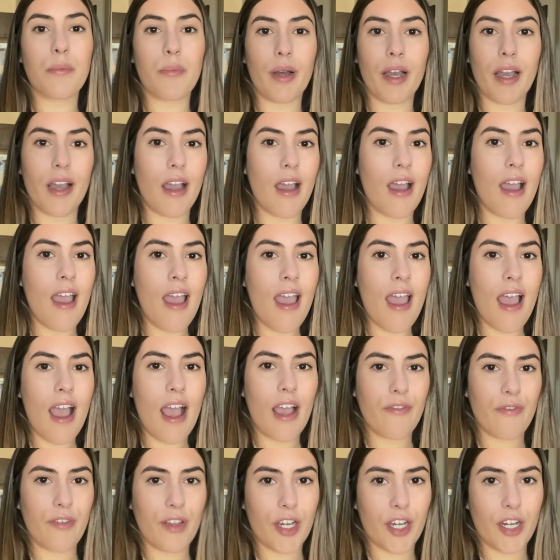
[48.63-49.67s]
but
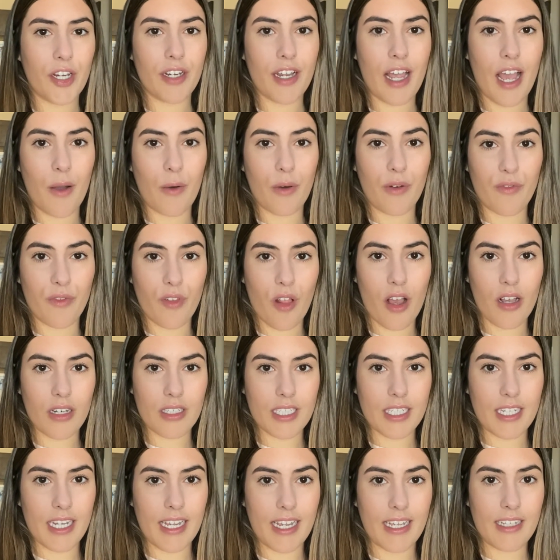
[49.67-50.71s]
I figured I would vlog
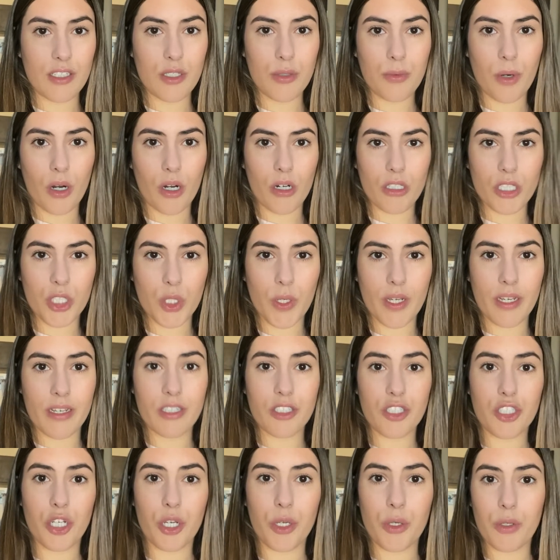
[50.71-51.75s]
today and tomorrow so I can
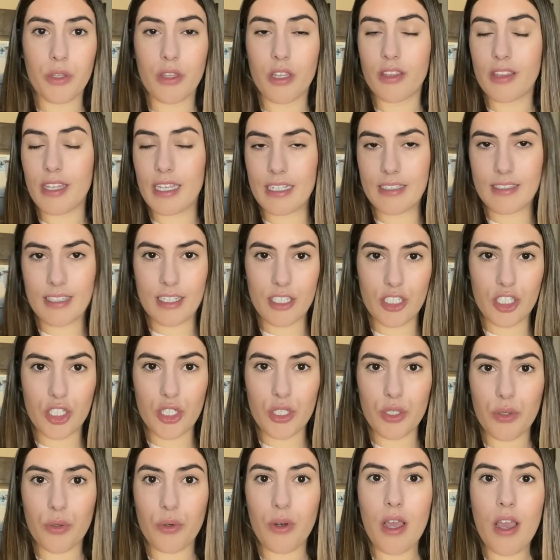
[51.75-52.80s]
show you the things I
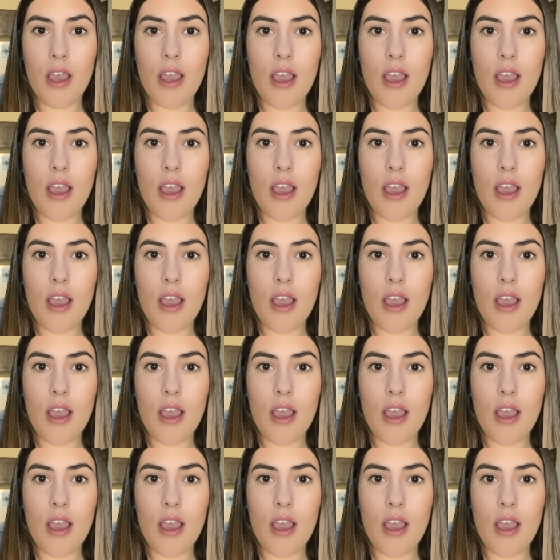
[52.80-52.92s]
do,